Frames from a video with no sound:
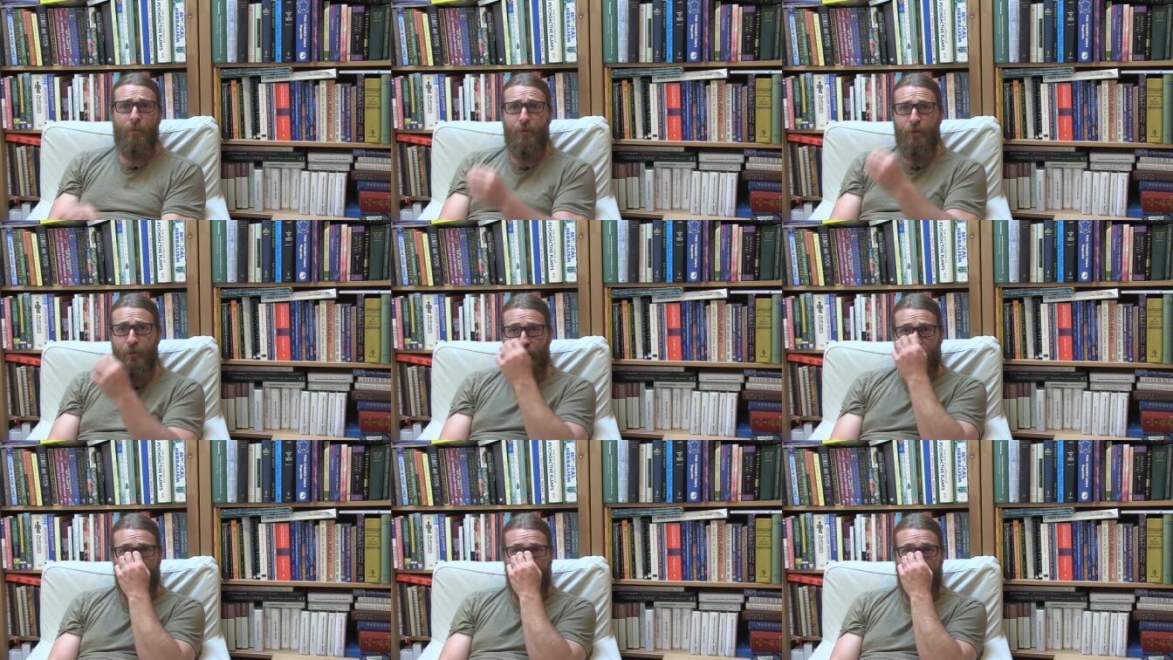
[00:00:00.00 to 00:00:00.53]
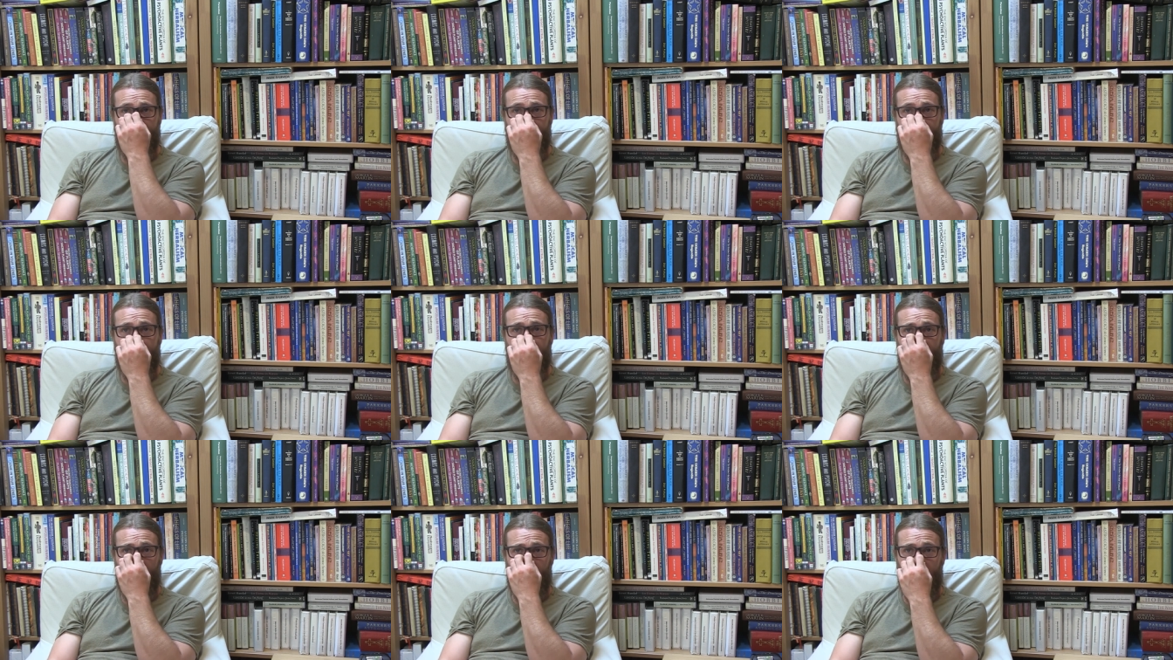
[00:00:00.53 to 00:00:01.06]
to treat
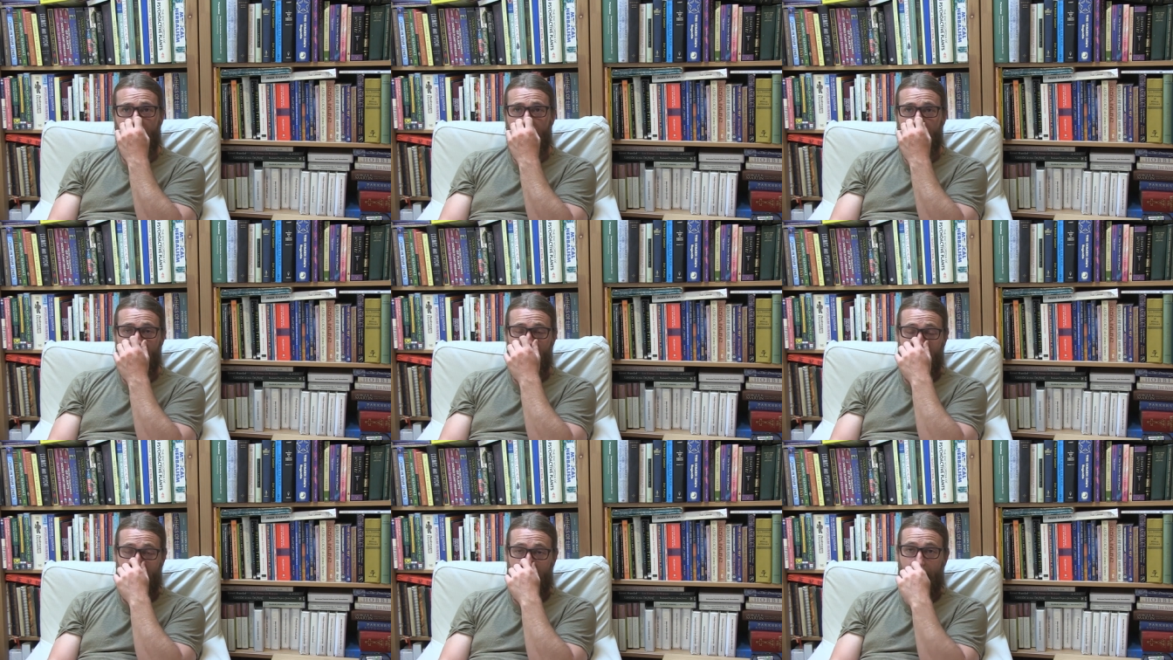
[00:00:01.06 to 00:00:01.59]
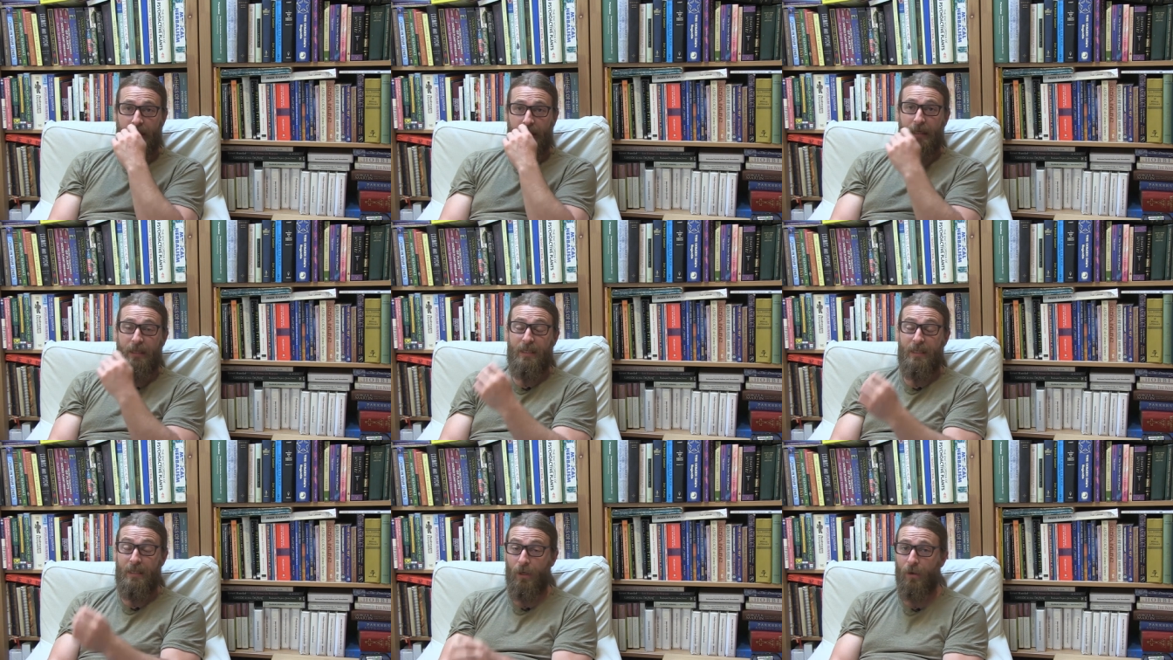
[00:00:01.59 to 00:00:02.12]
very
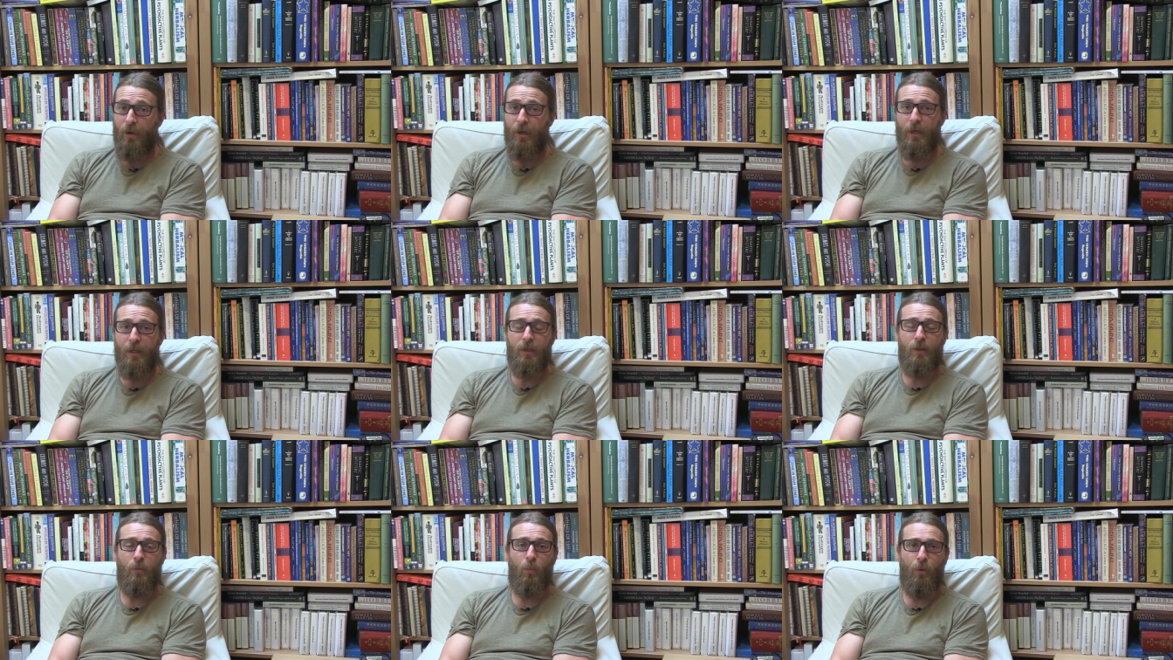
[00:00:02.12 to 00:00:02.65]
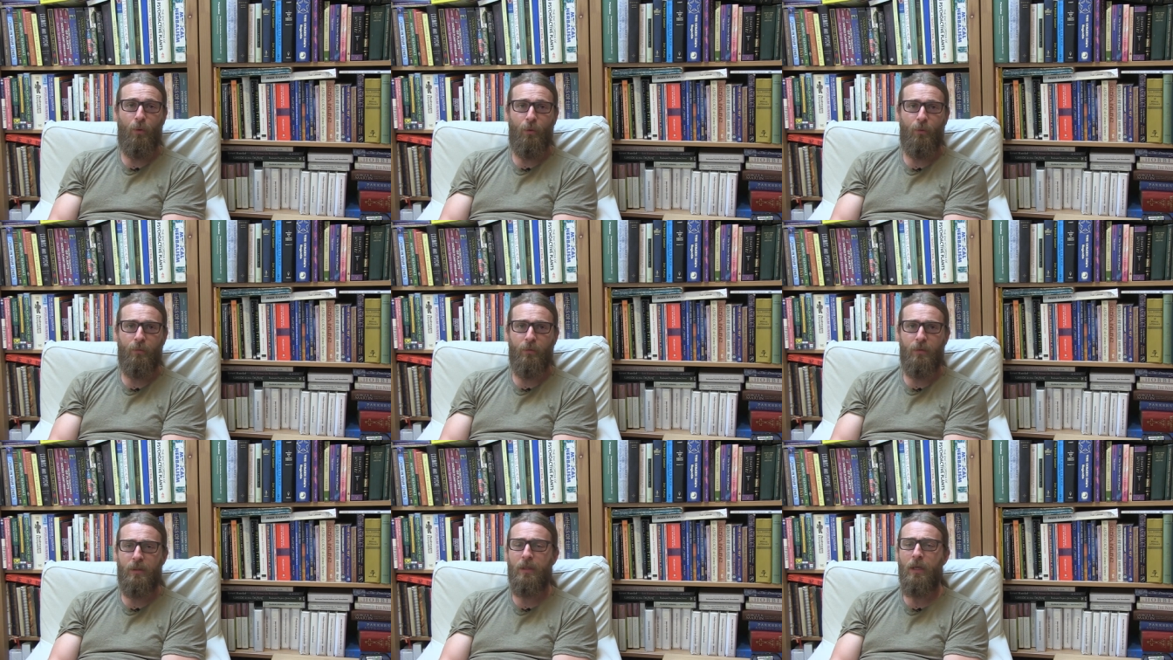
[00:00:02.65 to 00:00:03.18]
serious
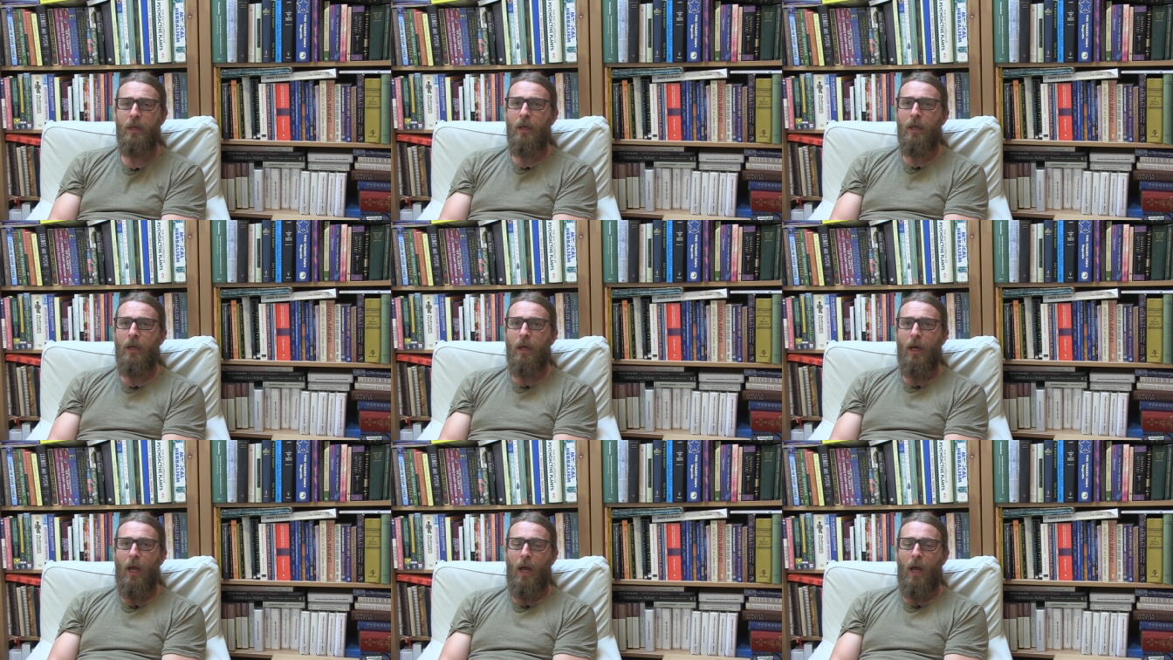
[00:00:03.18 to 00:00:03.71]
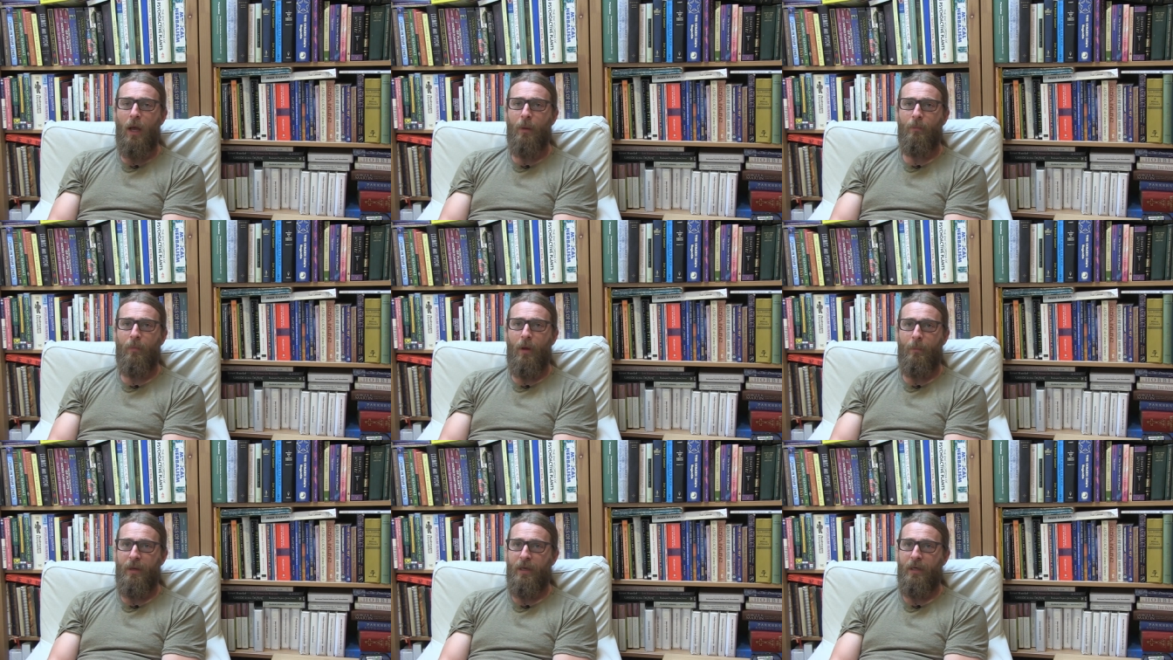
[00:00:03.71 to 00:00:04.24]
wounds um,
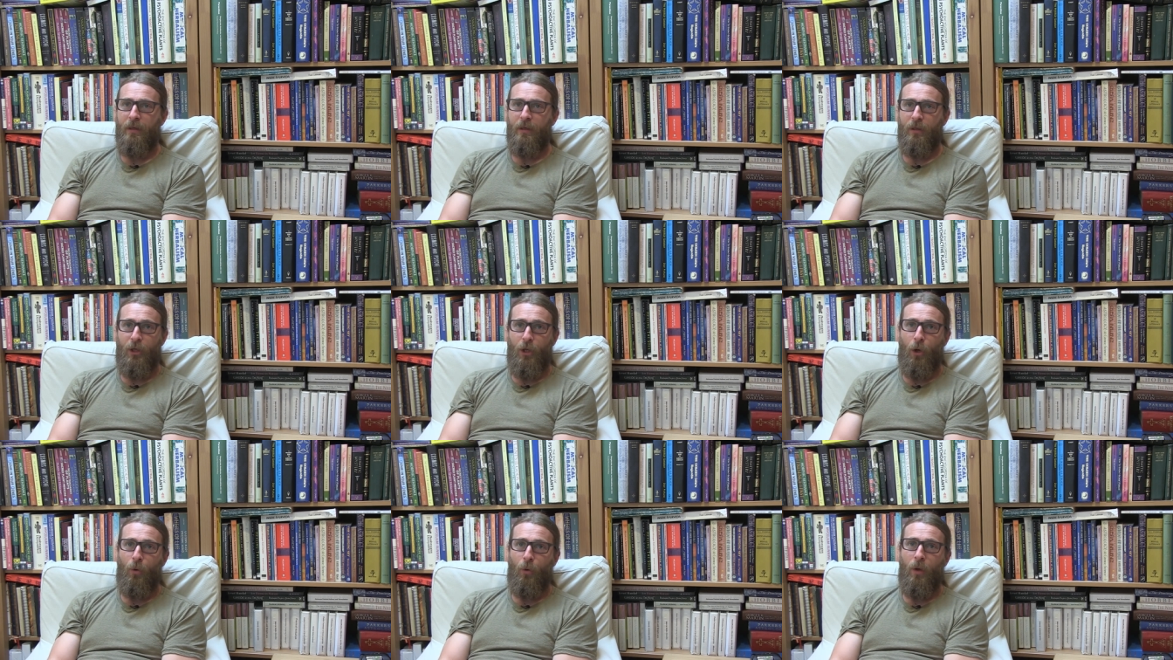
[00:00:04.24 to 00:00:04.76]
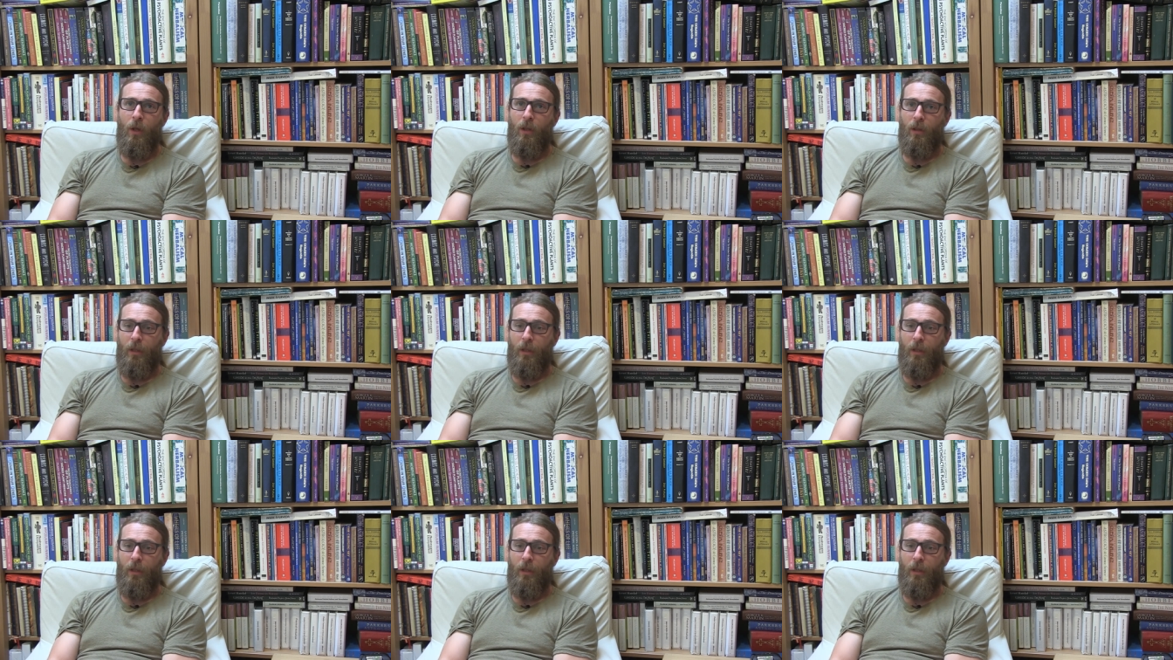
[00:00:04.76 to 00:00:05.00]
I mean, you know,